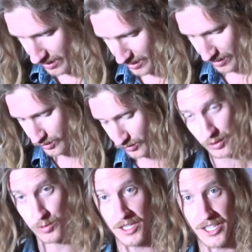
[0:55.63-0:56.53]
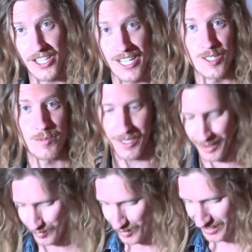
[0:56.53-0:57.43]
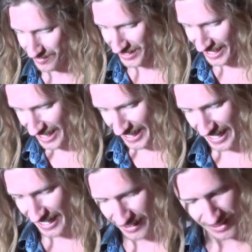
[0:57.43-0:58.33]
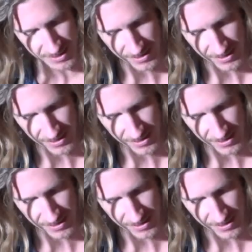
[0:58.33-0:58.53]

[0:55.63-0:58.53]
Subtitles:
And this feels really good. I just picked this one up. And